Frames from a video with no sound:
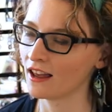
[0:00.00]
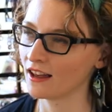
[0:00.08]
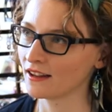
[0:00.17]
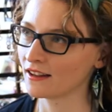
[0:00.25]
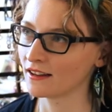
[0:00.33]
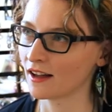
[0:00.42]

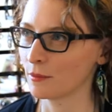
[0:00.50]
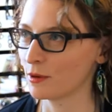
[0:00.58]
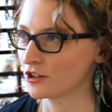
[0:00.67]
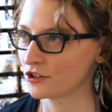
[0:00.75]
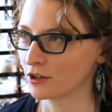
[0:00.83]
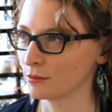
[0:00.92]
and I
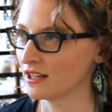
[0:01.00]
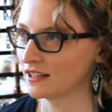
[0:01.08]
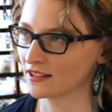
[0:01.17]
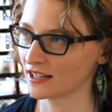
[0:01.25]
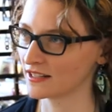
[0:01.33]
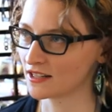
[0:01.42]
picture it
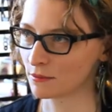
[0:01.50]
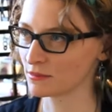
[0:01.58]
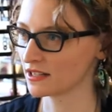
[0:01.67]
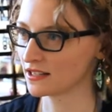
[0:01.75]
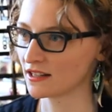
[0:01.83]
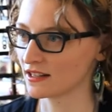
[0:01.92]
being like
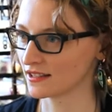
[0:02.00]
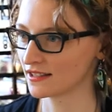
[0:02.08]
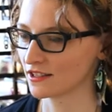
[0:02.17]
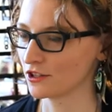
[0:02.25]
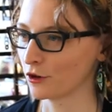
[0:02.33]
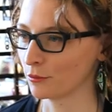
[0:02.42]
dumped into
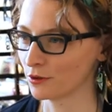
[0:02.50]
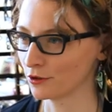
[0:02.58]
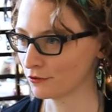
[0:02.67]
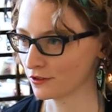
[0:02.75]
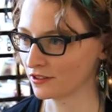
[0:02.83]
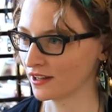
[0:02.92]
this, you know,
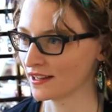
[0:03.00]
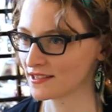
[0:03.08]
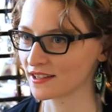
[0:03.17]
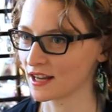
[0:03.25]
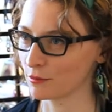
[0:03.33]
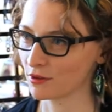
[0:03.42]
beautiful
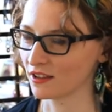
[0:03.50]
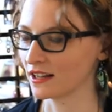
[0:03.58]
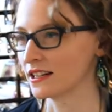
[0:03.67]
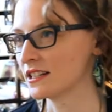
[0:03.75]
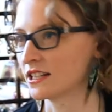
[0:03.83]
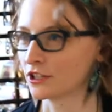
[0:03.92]
landscape with
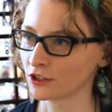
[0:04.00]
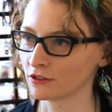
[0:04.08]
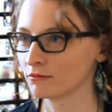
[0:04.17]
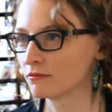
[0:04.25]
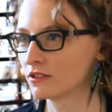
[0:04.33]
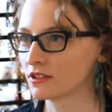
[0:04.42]
like deer
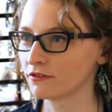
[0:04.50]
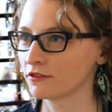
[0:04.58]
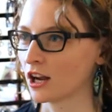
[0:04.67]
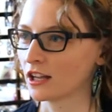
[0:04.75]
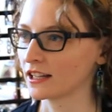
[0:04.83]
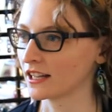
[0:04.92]

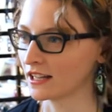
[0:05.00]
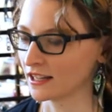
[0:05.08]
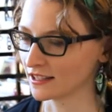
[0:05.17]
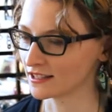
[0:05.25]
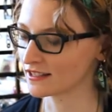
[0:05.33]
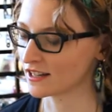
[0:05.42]

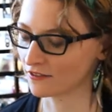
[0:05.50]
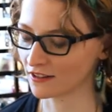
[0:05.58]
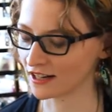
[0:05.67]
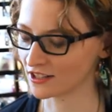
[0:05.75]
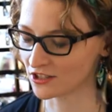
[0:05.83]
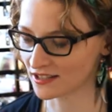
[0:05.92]
frolicking and stuff,
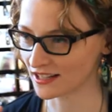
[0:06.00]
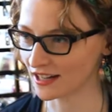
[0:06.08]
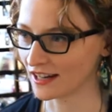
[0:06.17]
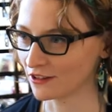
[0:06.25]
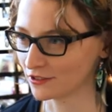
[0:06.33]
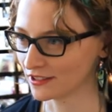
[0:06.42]
and I just, I
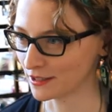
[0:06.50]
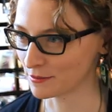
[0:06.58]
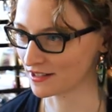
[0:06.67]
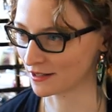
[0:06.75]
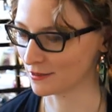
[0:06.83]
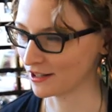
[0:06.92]
get really
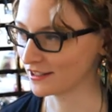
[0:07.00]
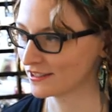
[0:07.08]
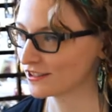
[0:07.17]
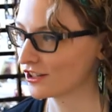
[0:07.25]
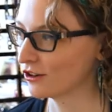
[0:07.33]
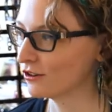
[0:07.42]
upset about it.
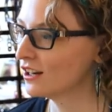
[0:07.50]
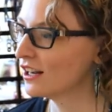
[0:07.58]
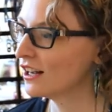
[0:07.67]
So